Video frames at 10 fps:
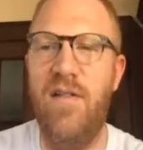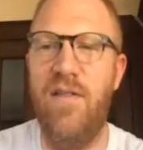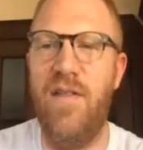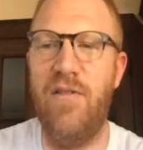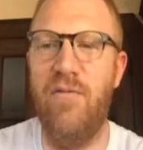
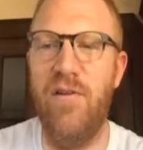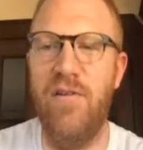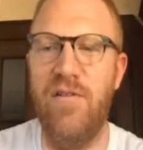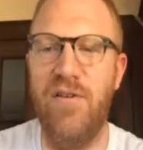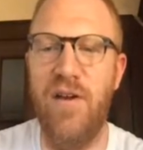That's a
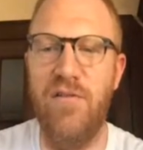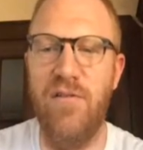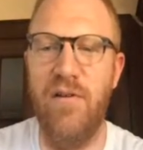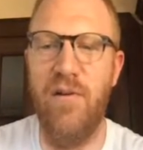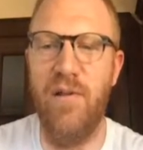recent change.
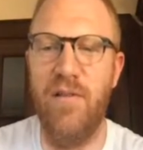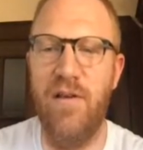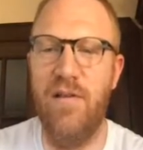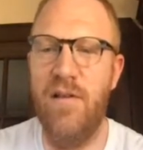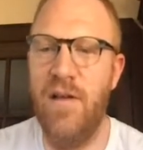Sorry about that.
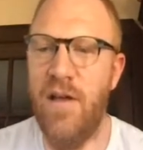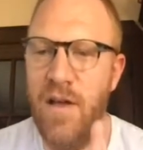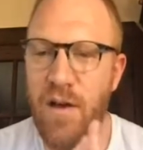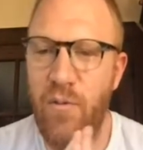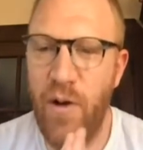
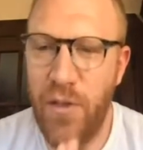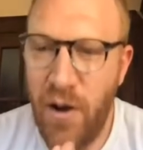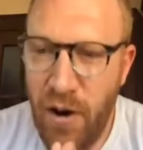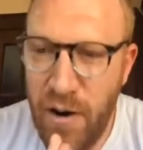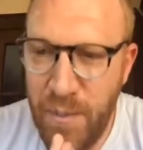With
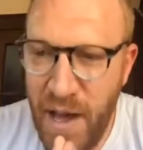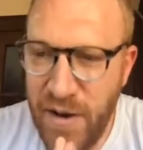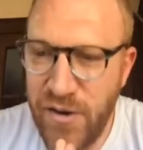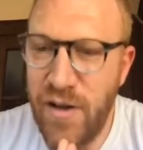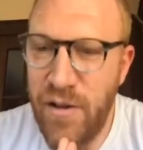card
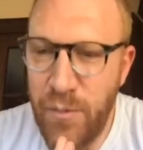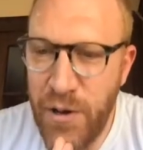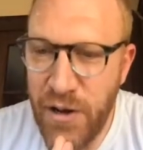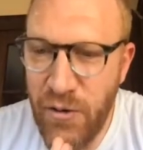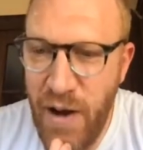match, can you
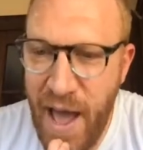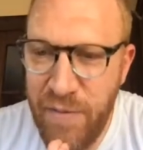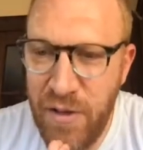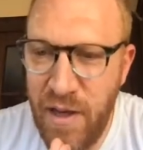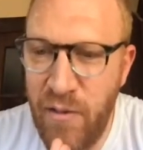put
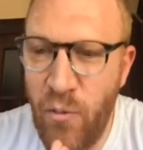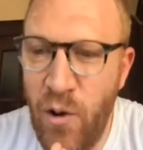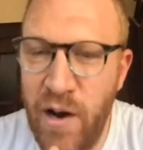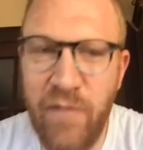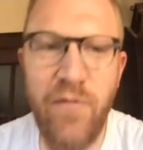graphs in
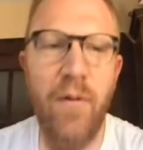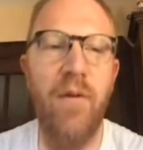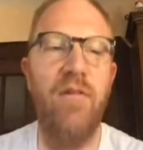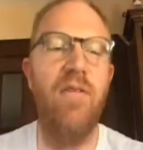one and formulas in the